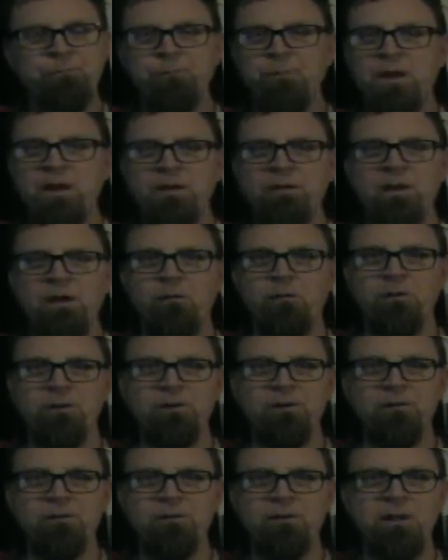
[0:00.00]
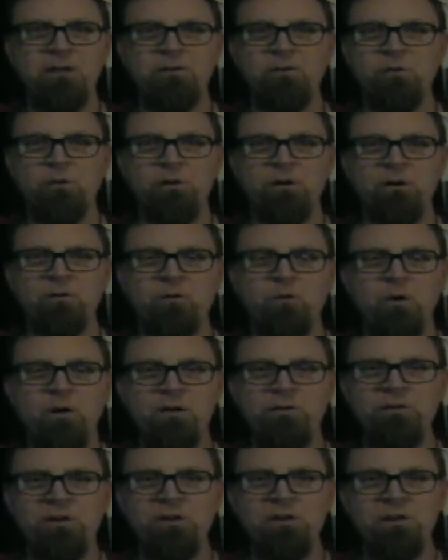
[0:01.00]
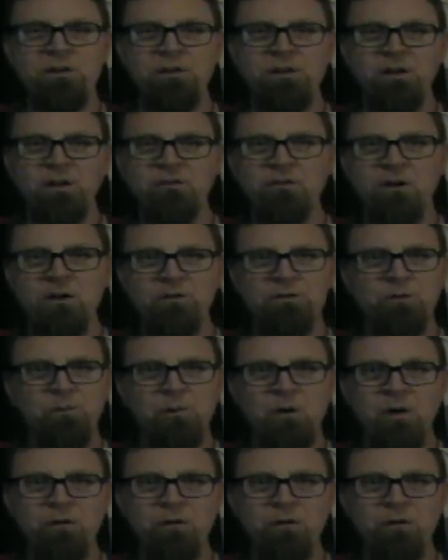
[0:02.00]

Man, that one, that story is crazy it's awesome.